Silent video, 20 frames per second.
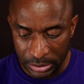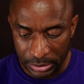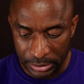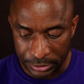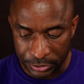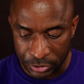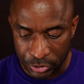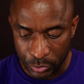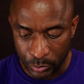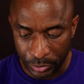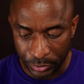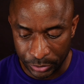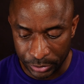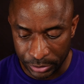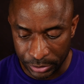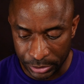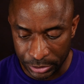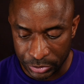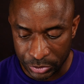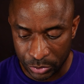that
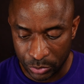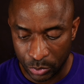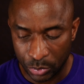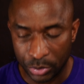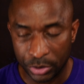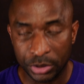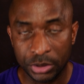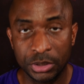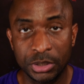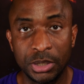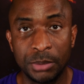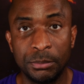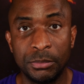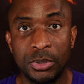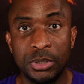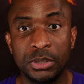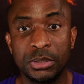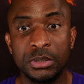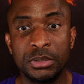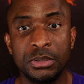soweth discord
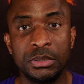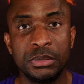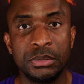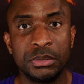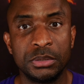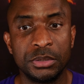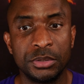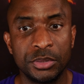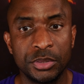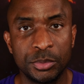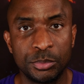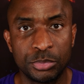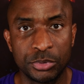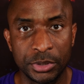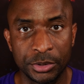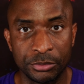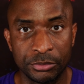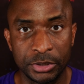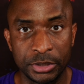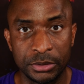among the
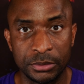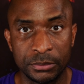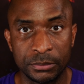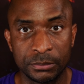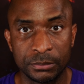brethren.